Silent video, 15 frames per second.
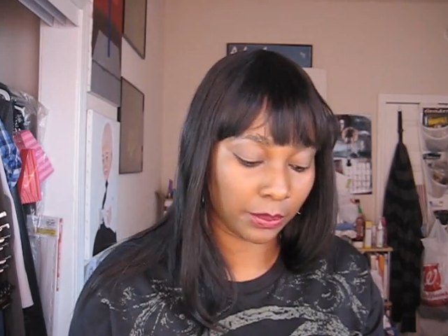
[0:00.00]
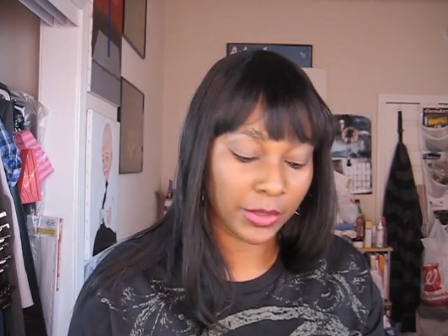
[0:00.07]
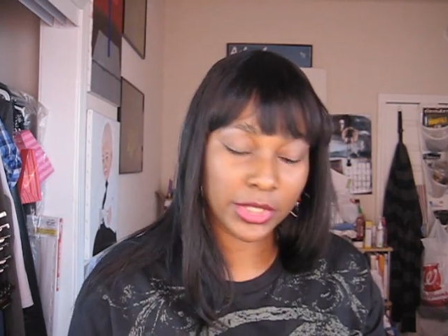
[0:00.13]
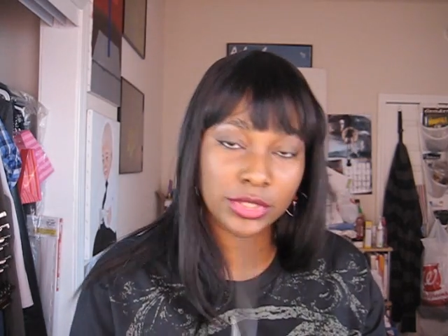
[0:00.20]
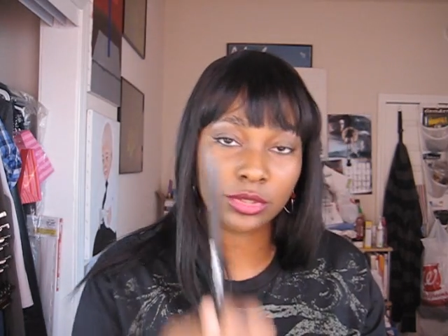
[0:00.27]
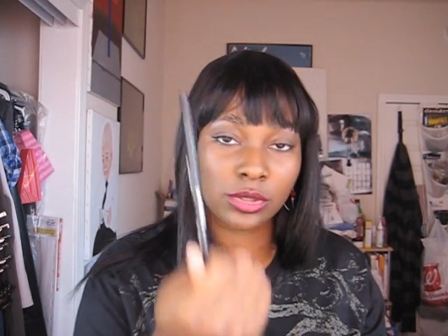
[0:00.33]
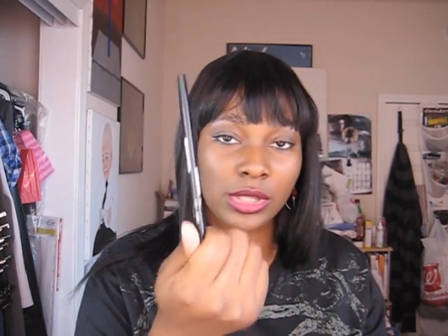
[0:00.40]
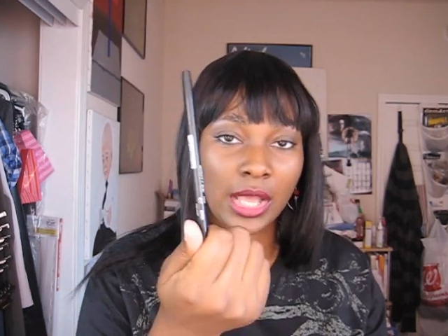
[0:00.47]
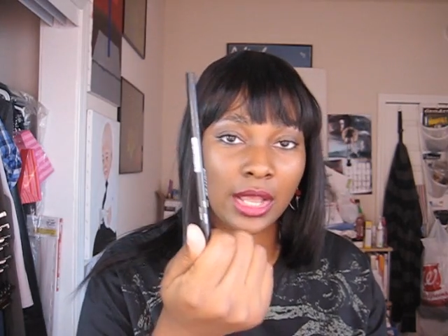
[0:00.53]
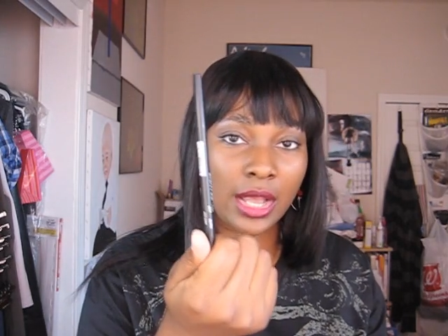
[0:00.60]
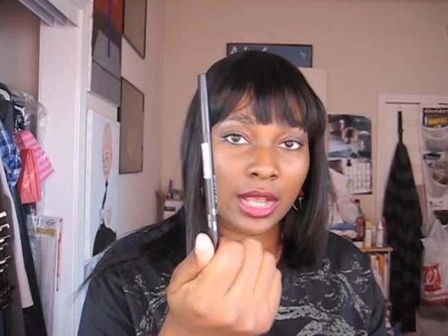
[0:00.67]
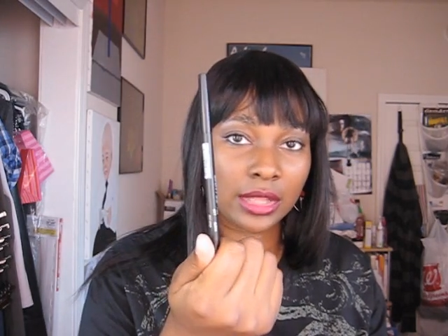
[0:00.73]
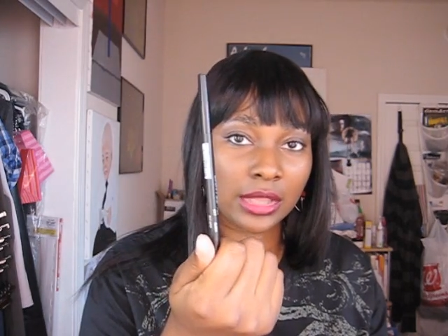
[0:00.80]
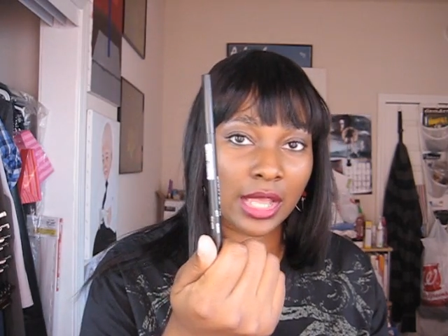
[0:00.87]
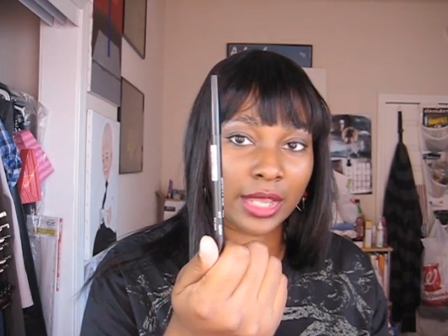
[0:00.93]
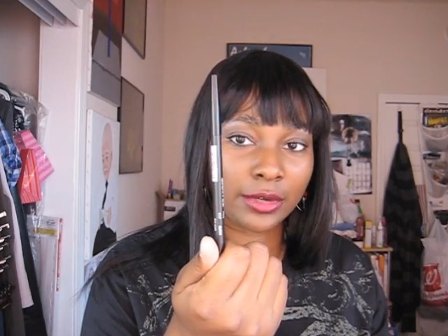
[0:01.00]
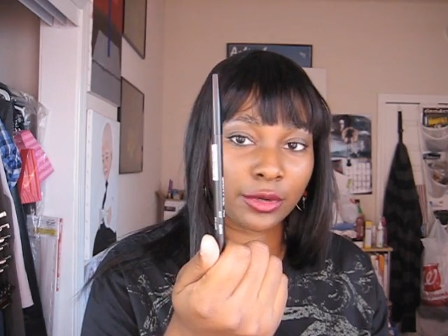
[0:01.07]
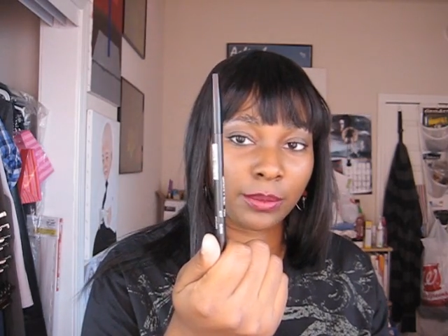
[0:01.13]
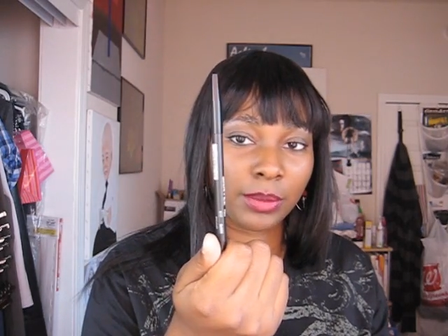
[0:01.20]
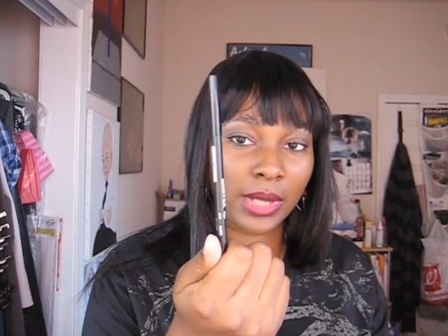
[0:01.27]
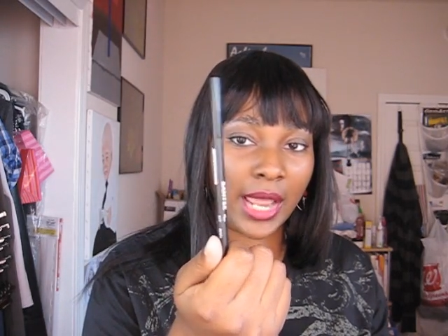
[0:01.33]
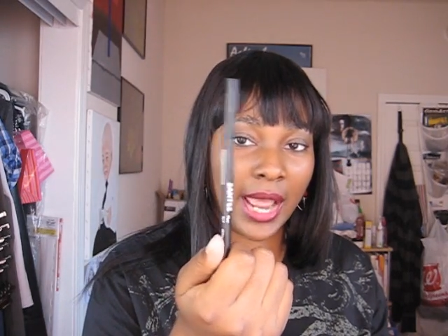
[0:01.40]
pencil
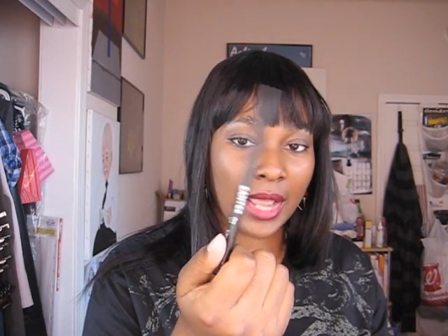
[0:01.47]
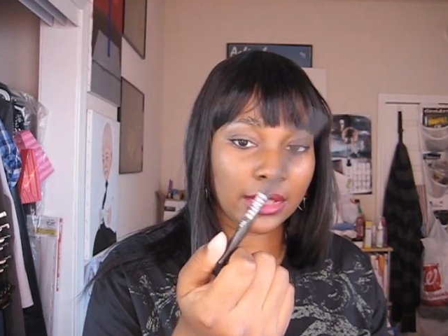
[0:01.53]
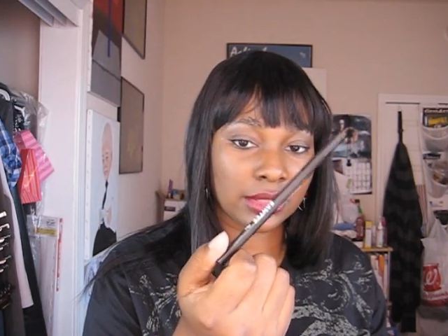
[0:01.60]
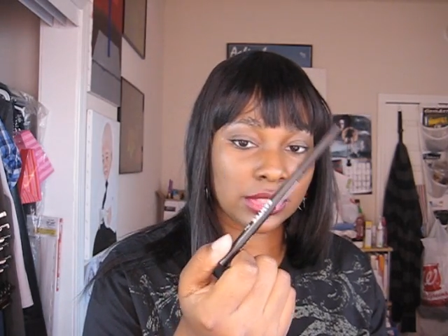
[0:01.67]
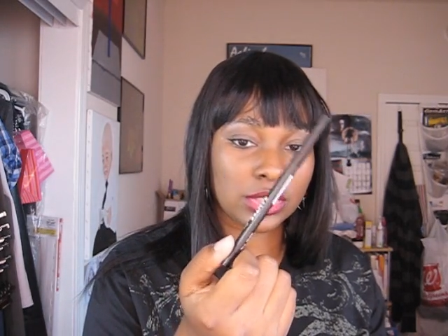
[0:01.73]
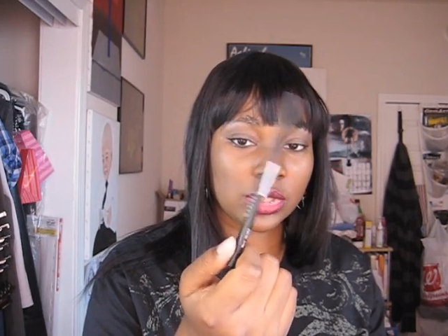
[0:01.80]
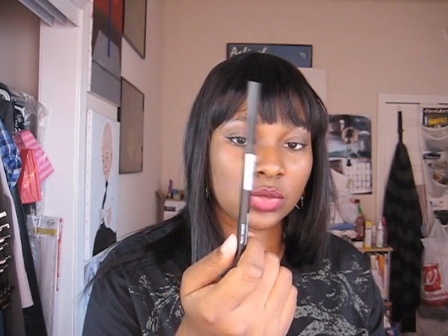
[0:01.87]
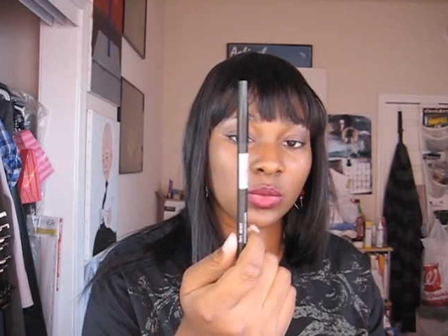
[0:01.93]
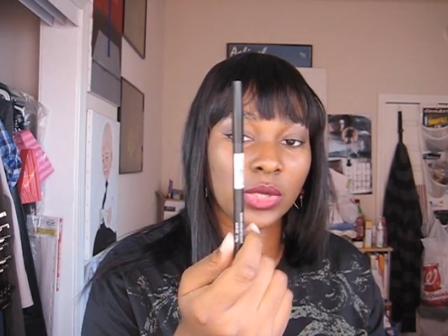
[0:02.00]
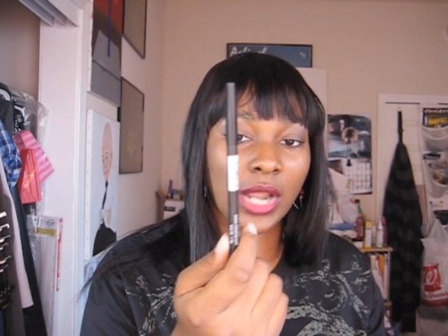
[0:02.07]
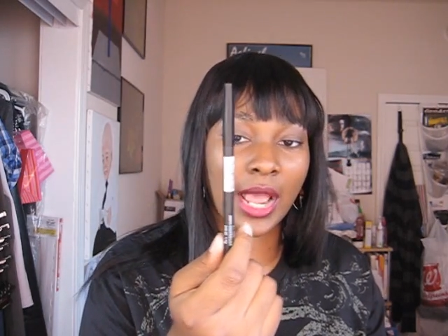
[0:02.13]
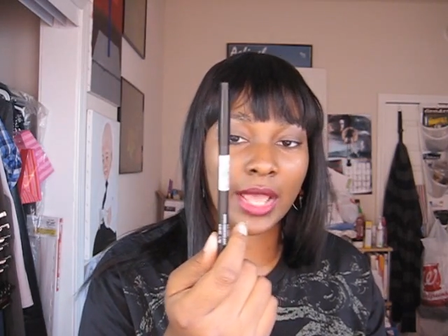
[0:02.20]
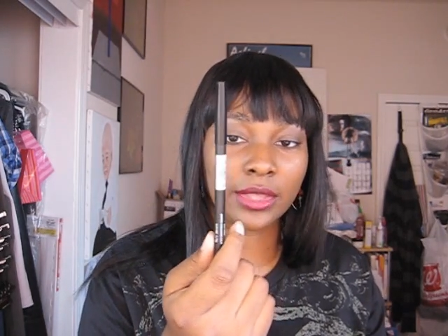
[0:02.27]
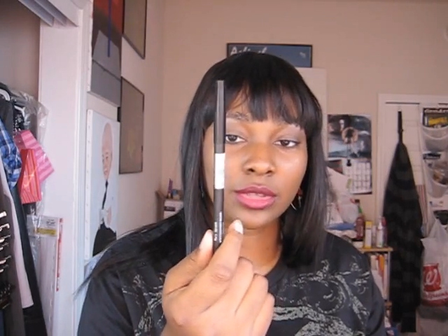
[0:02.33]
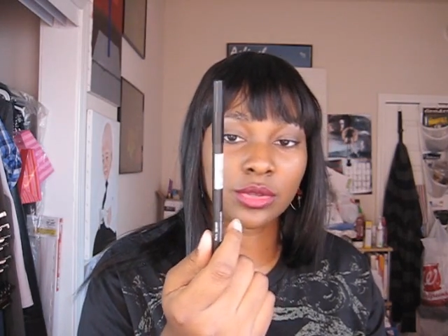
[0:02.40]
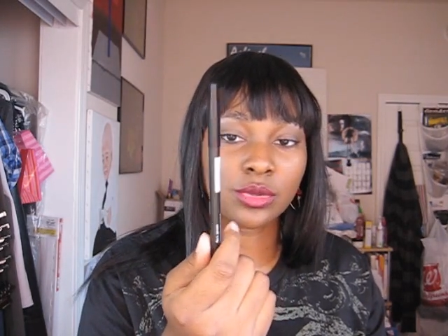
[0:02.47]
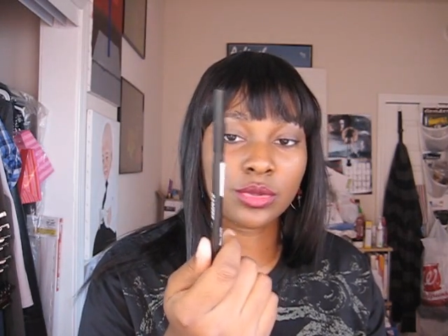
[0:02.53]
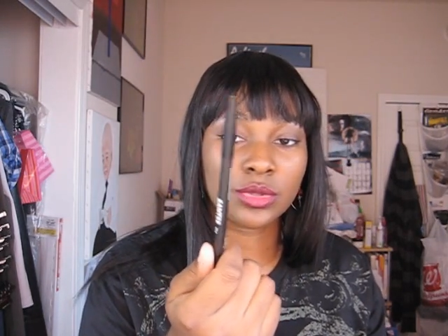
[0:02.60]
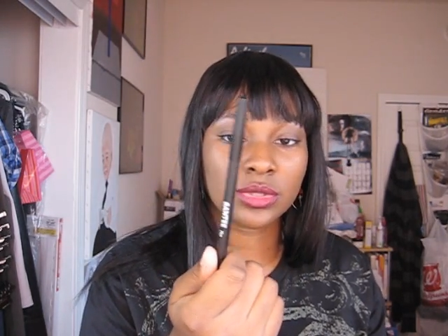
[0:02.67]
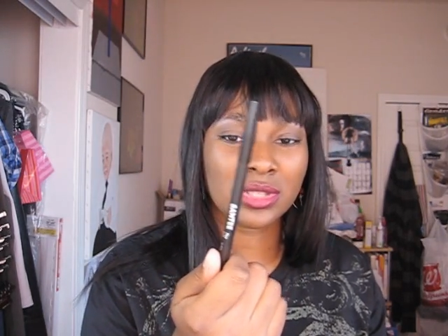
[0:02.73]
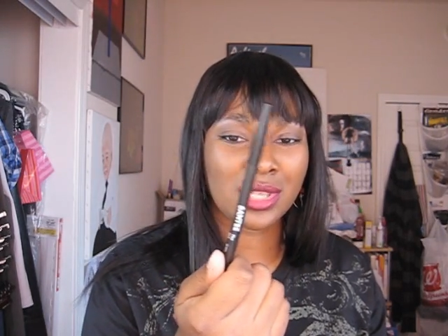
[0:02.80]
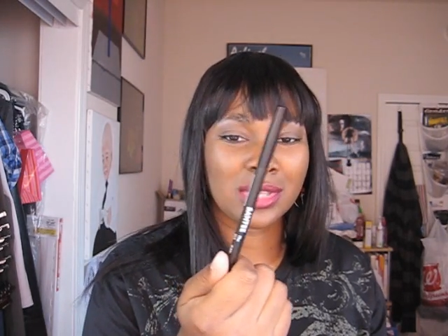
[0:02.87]
liner black. This is what I
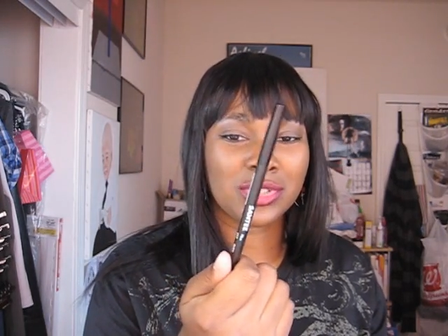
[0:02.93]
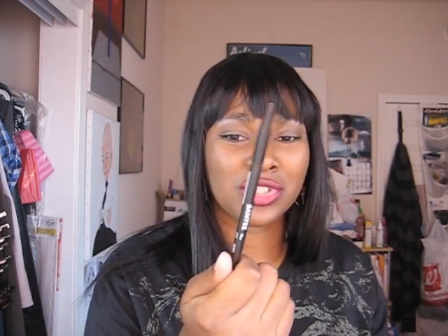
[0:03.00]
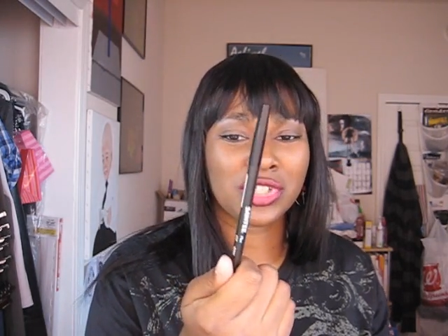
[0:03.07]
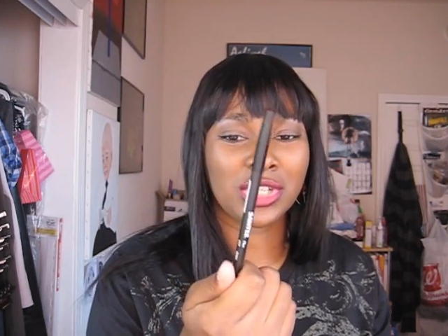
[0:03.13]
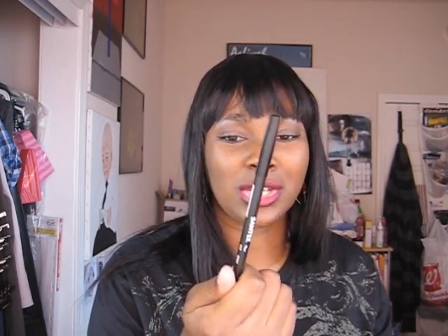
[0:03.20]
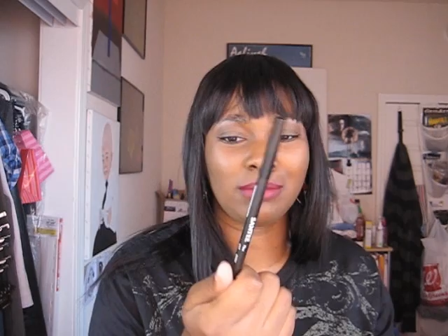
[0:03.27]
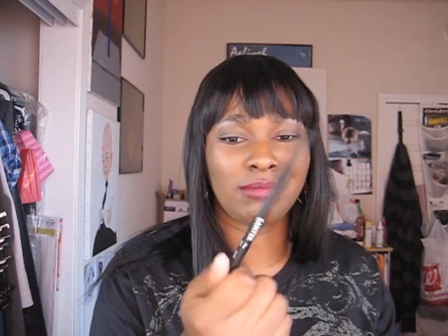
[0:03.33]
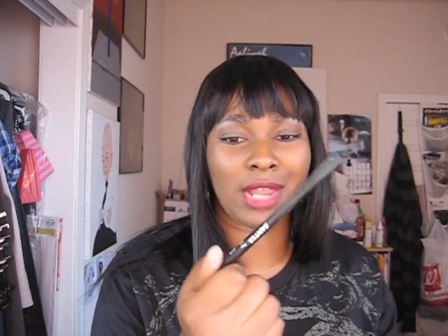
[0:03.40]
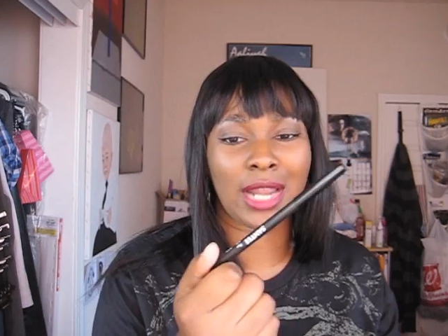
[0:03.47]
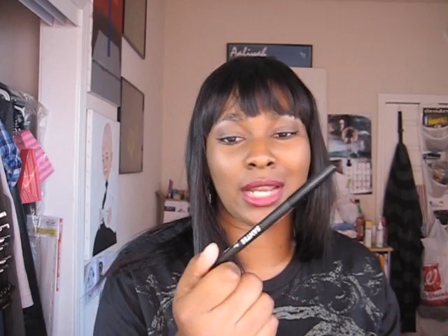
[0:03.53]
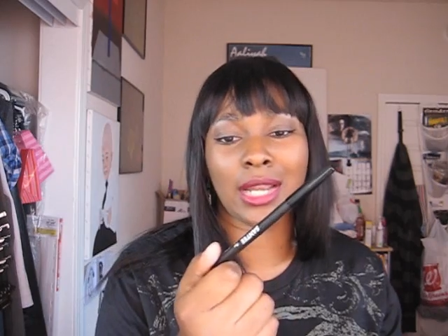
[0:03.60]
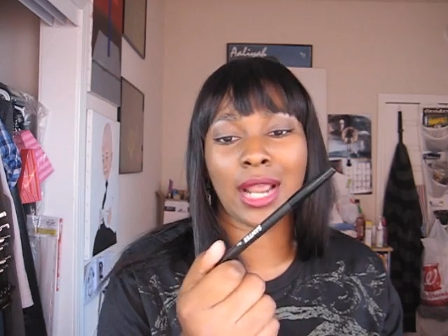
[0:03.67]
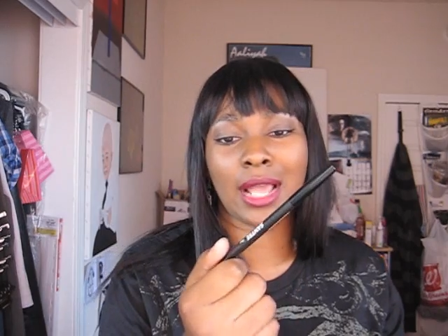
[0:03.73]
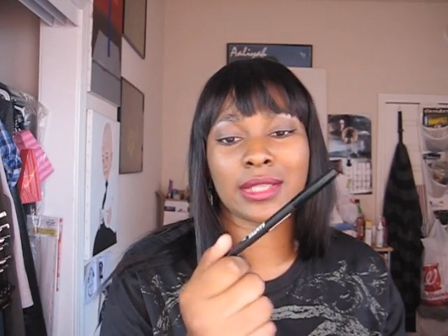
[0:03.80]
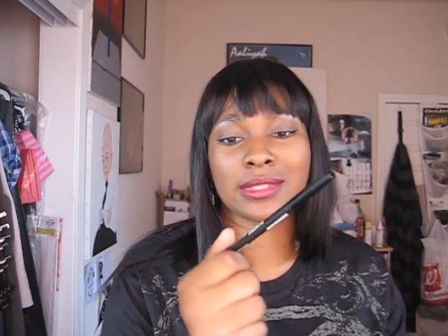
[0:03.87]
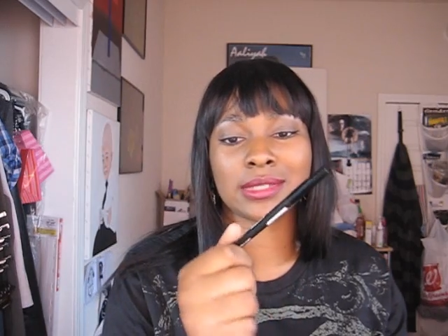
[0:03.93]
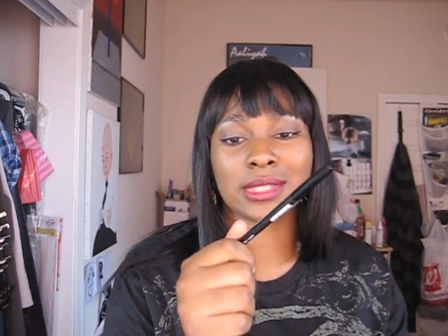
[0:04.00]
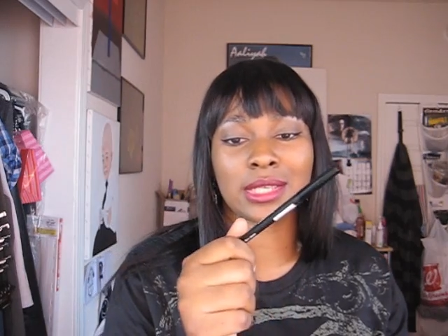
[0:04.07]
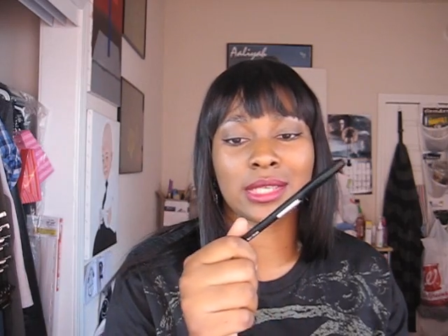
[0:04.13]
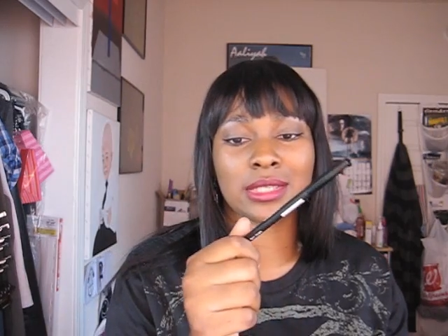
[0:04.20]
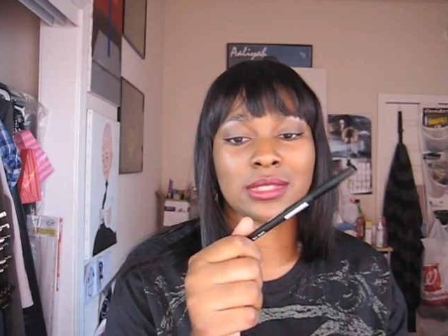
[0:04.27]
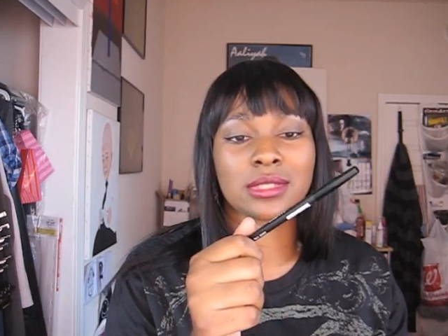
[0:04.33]
use. It's cheap, 99
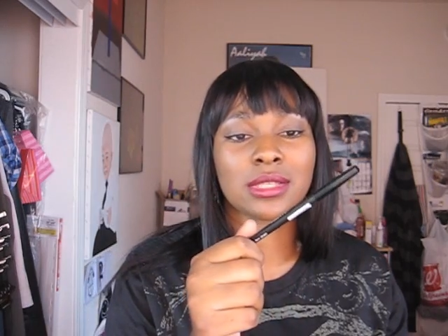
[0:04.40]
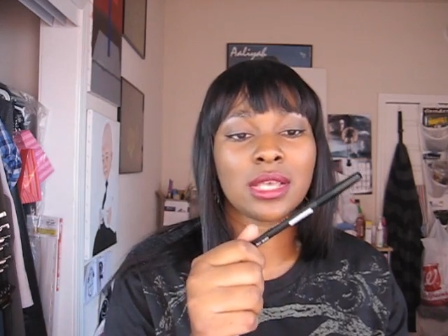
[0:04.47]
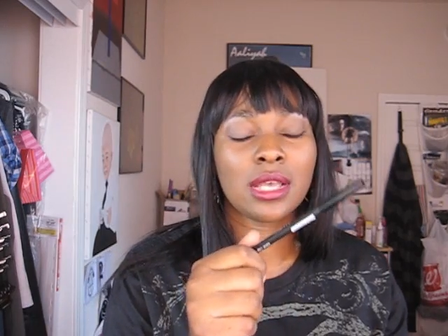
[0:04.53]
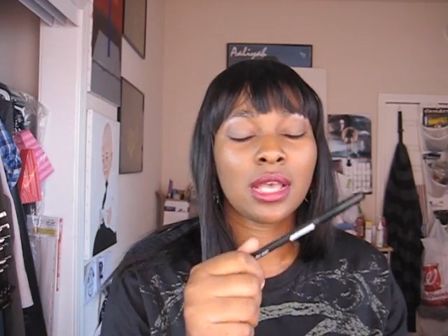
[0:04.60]
cents.